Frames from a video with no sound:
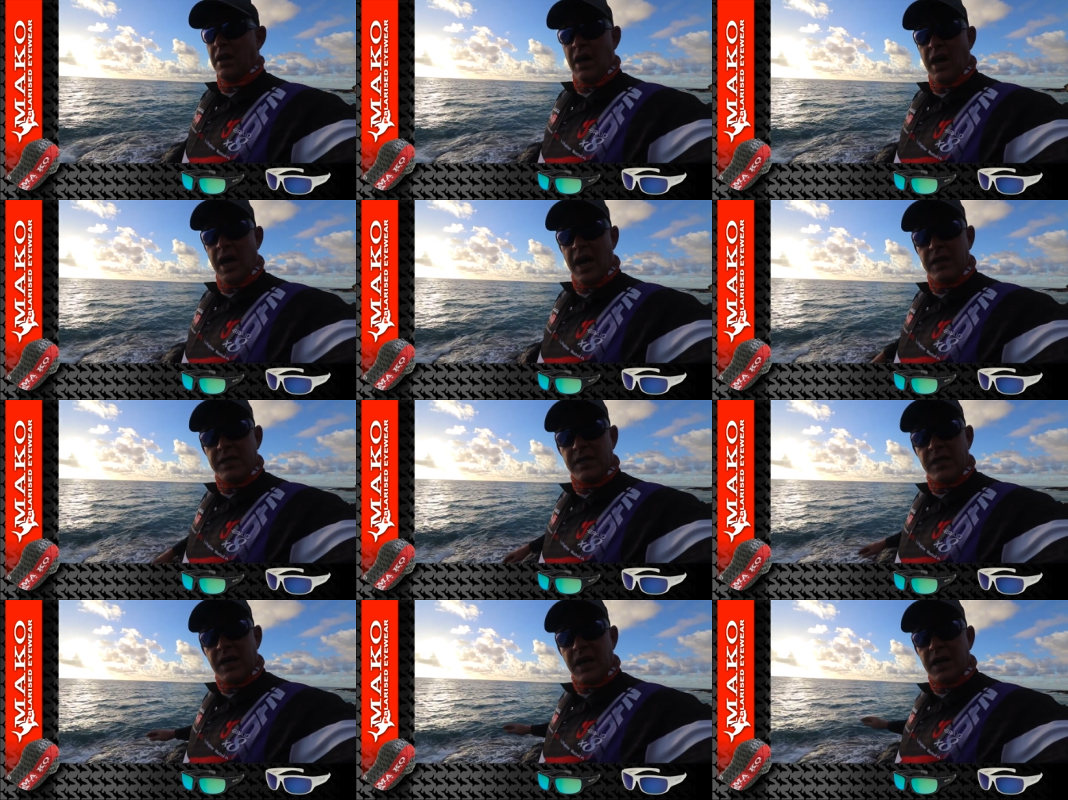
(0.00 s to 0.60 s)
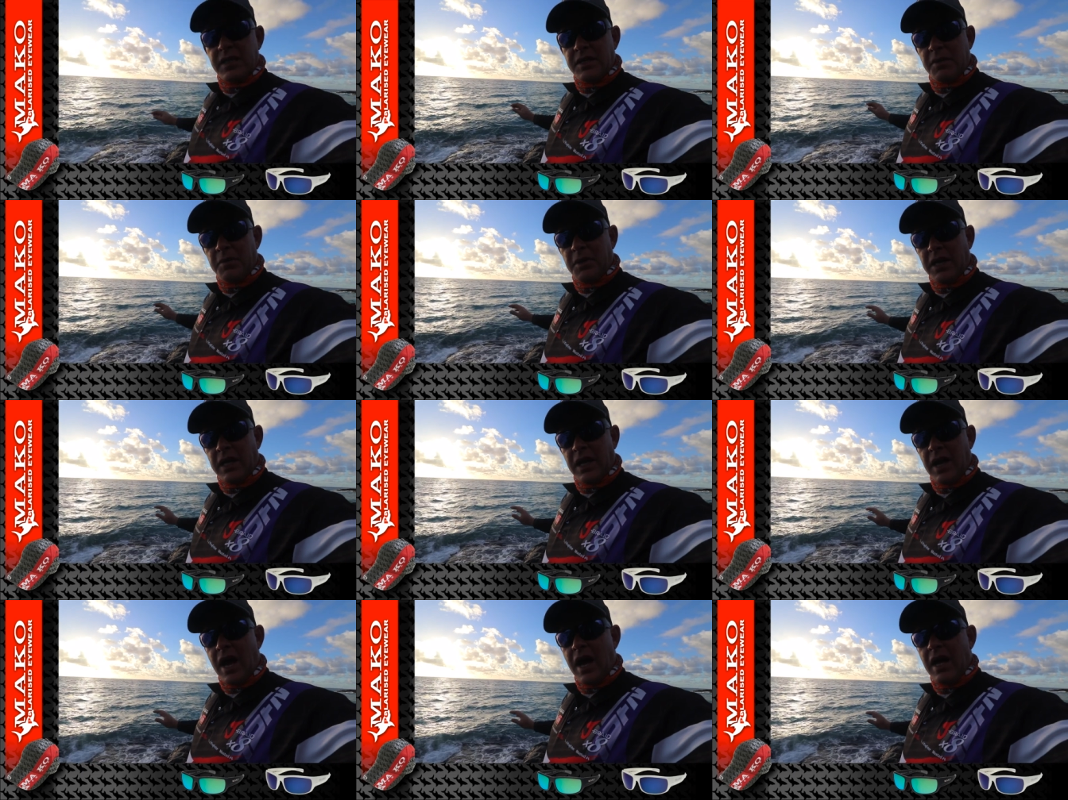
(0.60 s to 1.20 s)
As it gets a
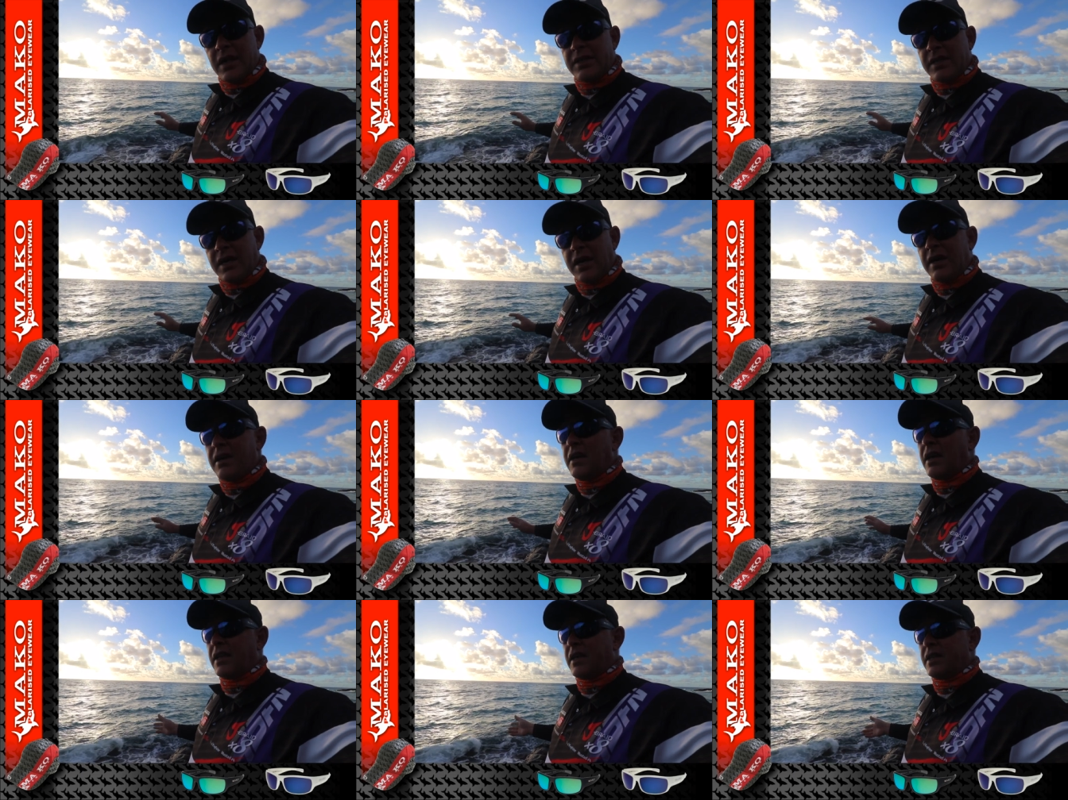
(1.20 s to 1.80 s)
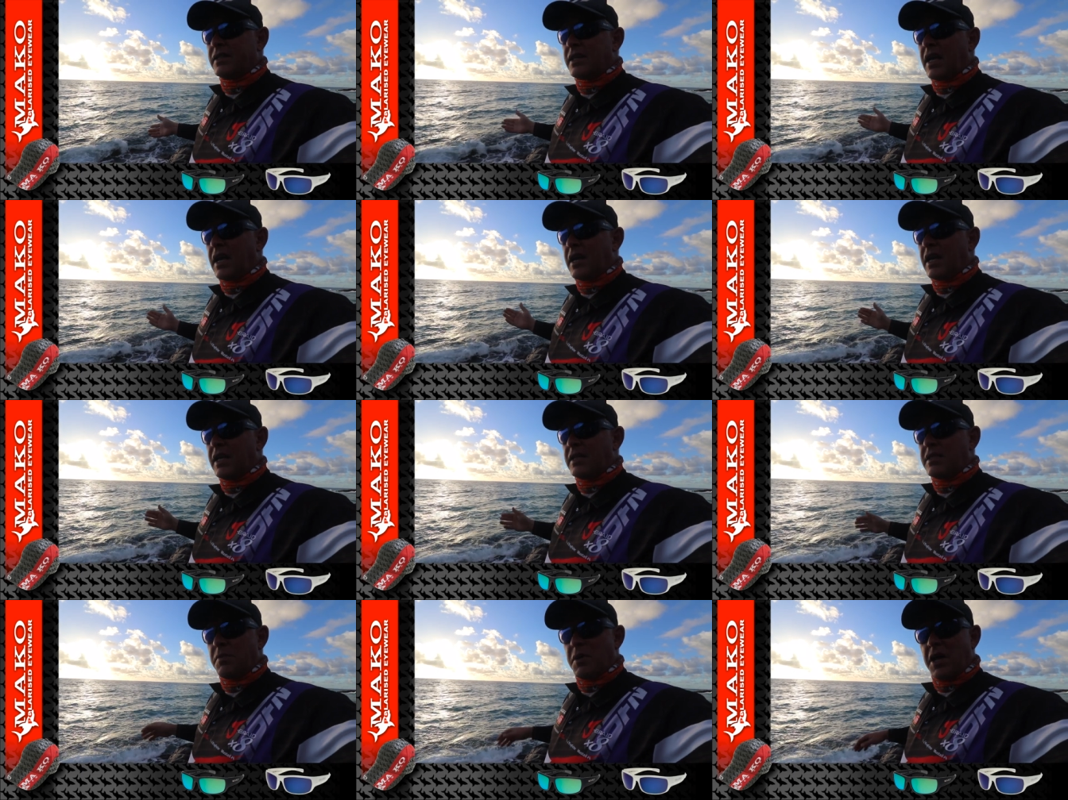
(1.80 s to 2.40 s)
bit lighter and the sun
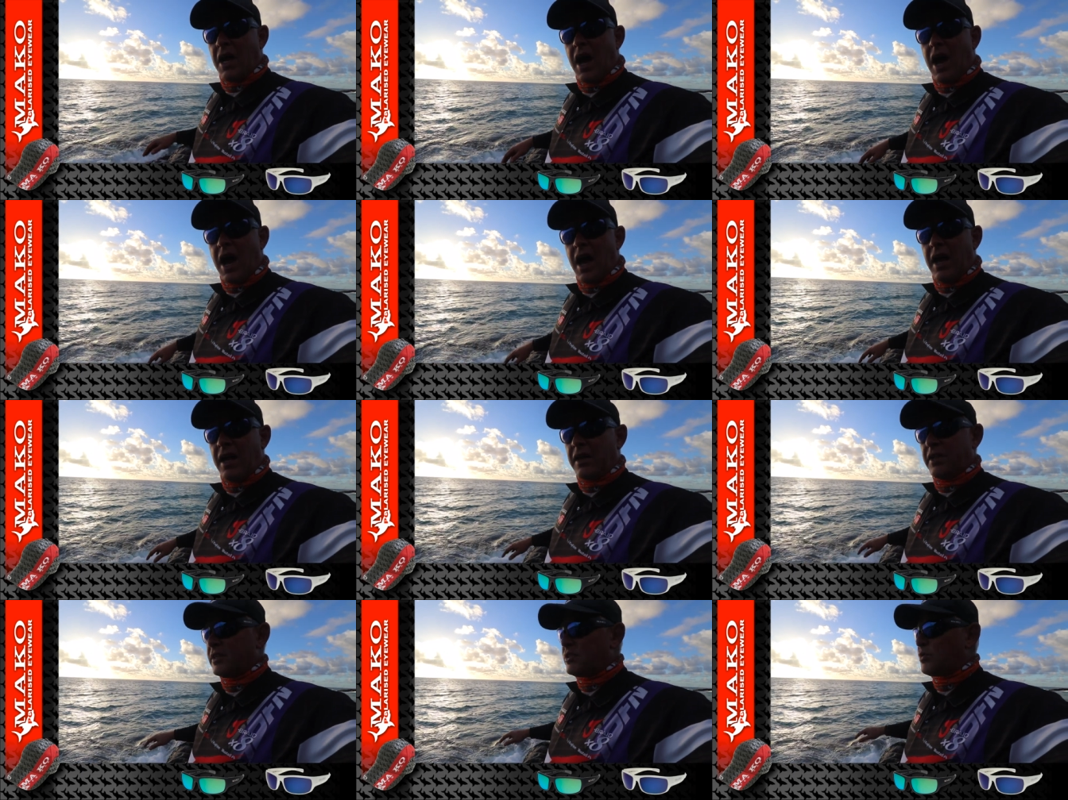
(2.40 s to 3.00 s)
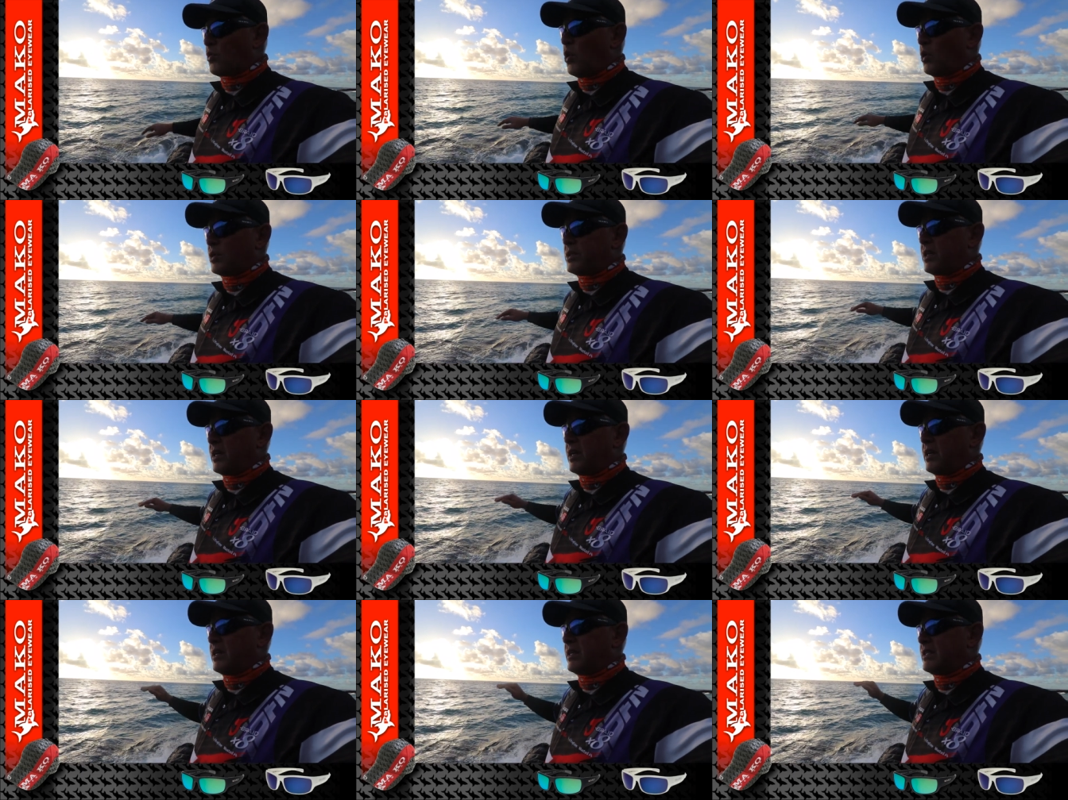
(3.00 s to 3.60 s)
gets a bit higher, this
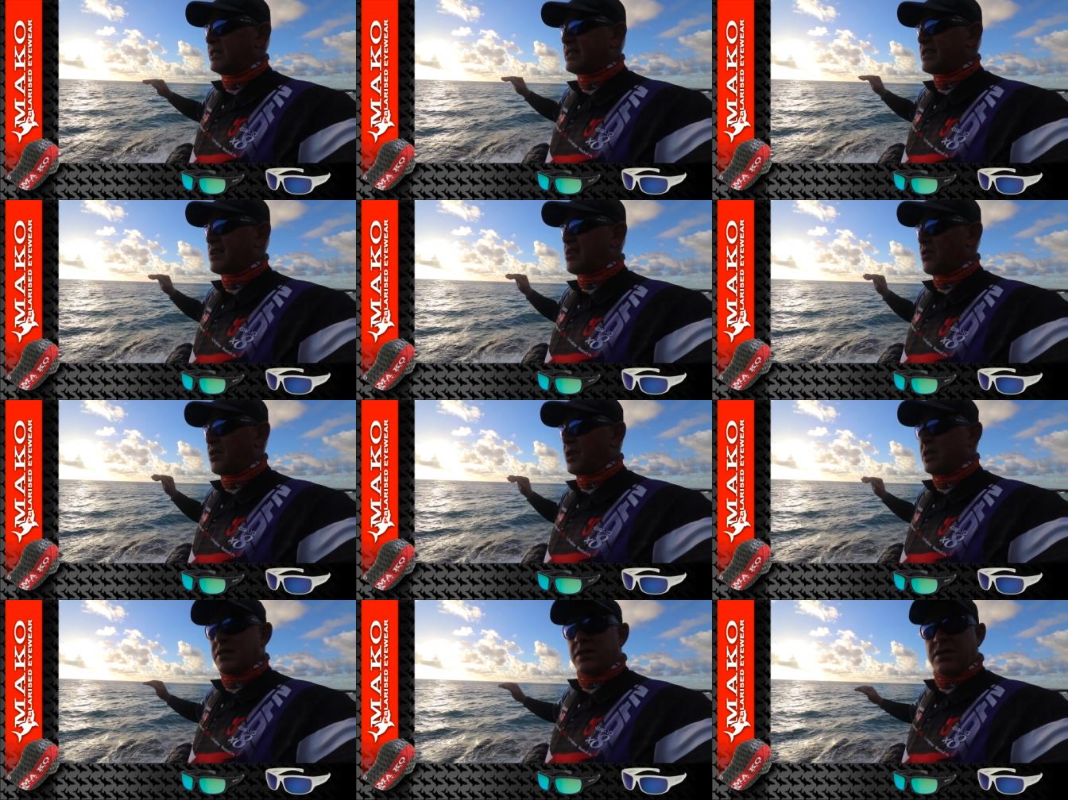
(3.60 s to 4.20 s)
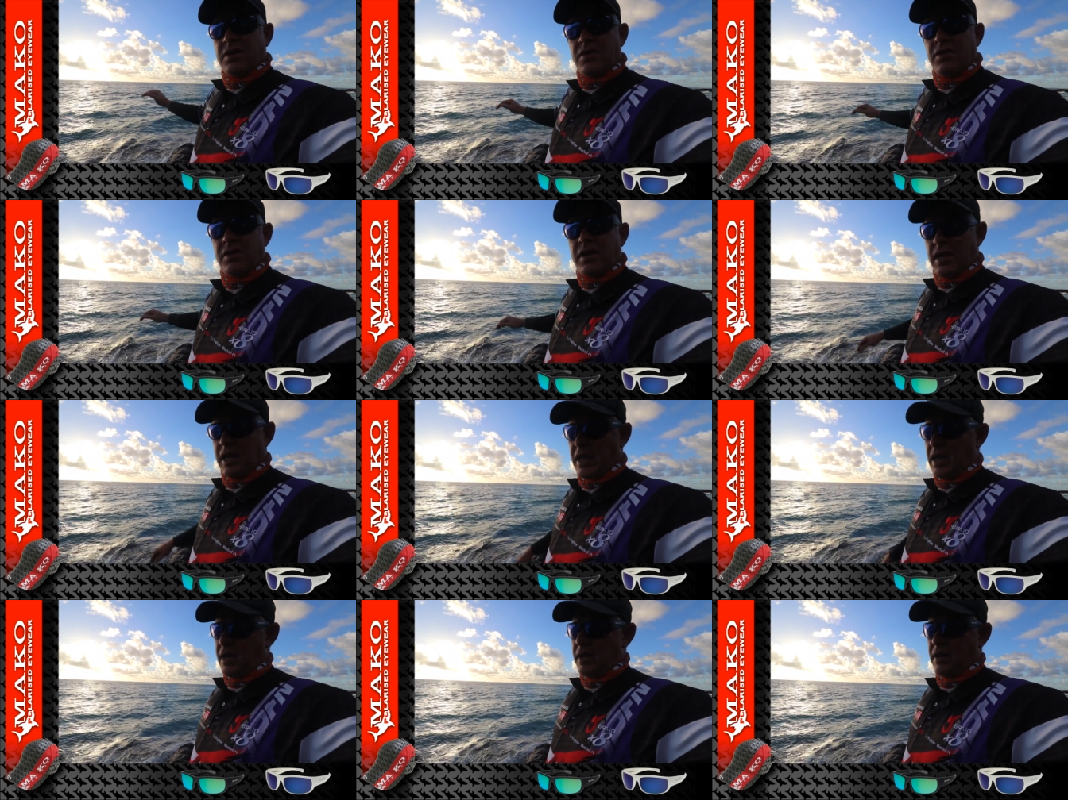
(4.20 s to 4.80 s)
water is crystal
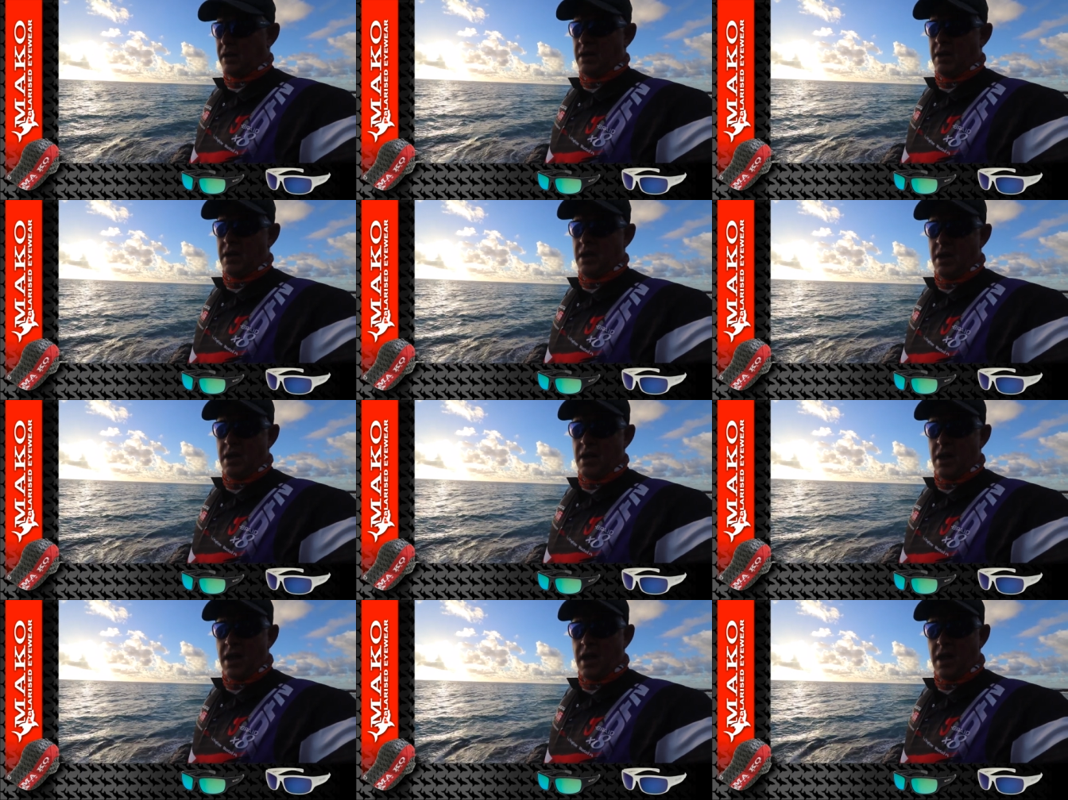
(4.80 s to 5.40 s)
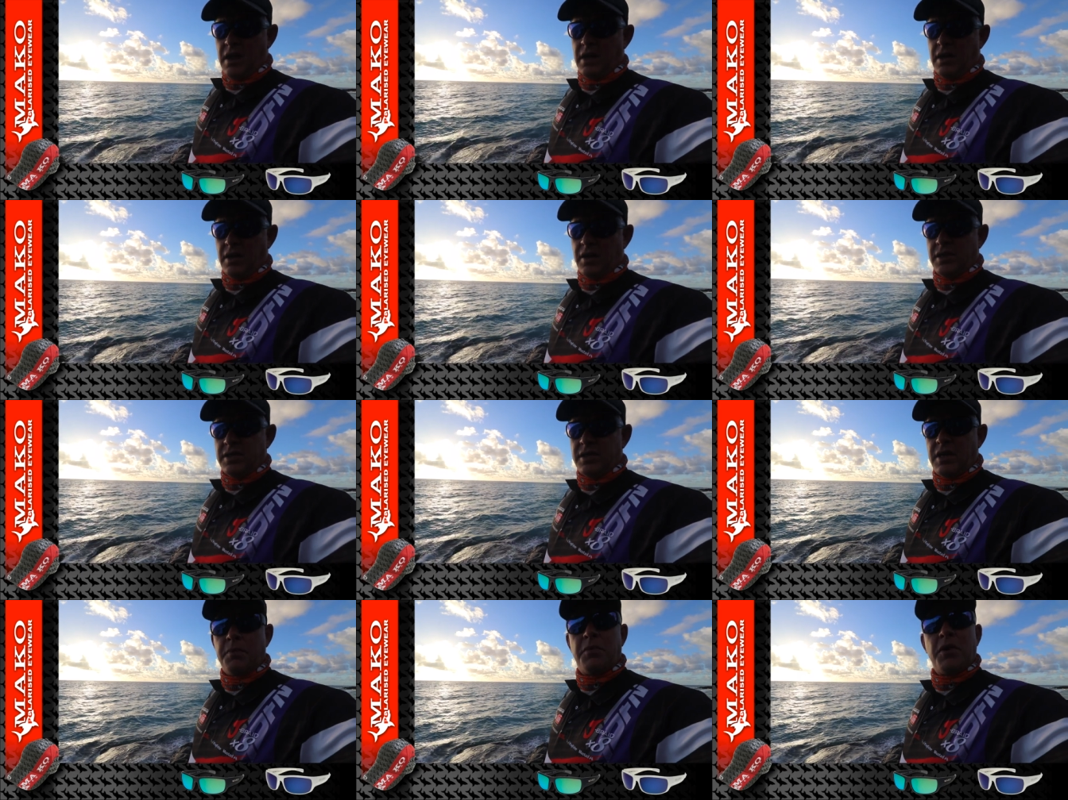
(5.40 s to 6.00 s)
clear and you
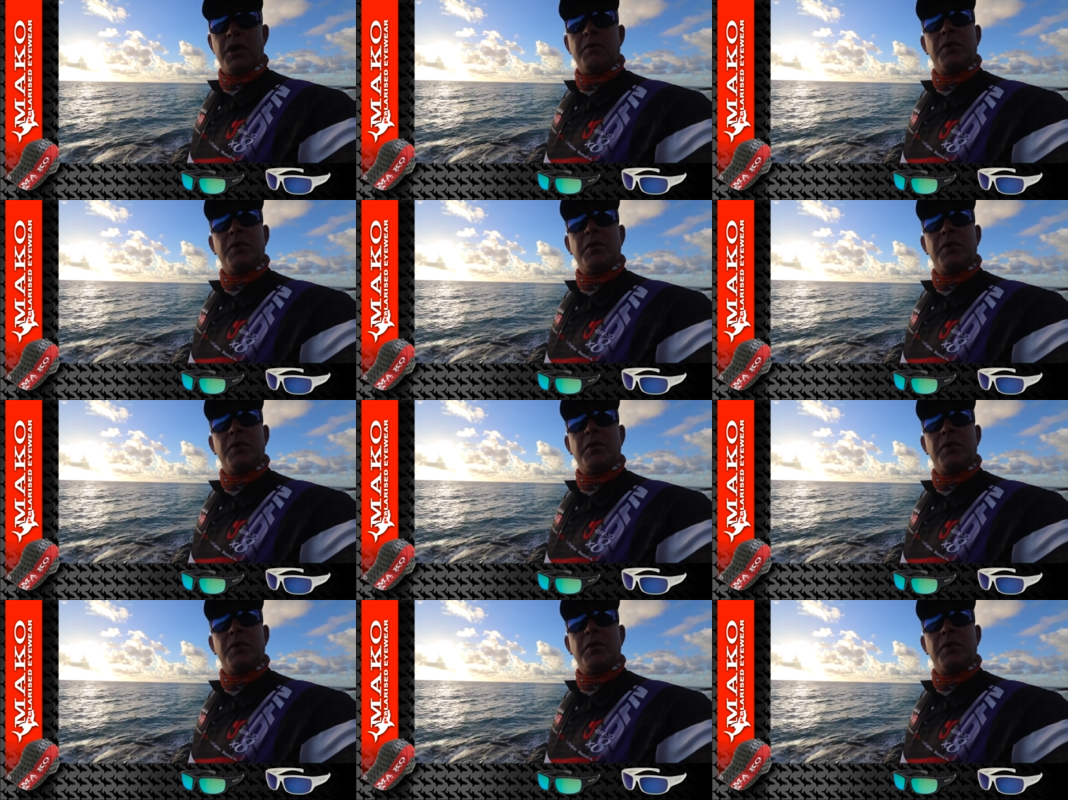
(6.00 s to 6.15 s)
can see pretty